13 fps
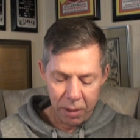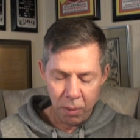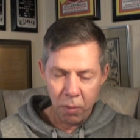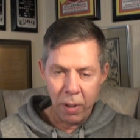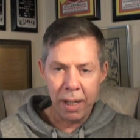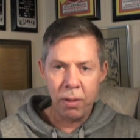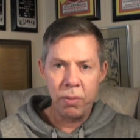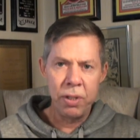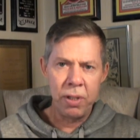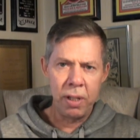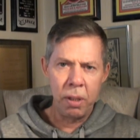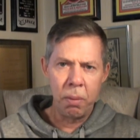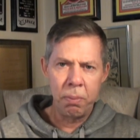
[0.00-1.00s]
the
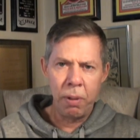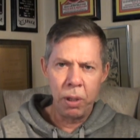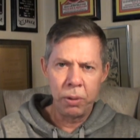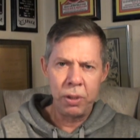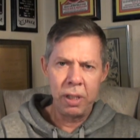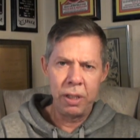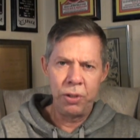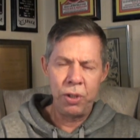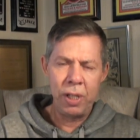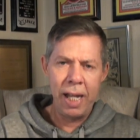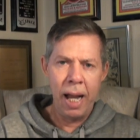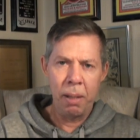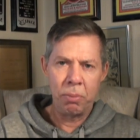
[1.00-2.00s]
requisite postage
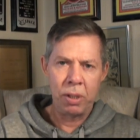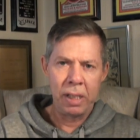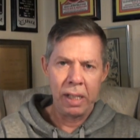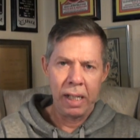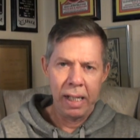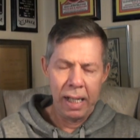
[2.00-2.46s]
stamps.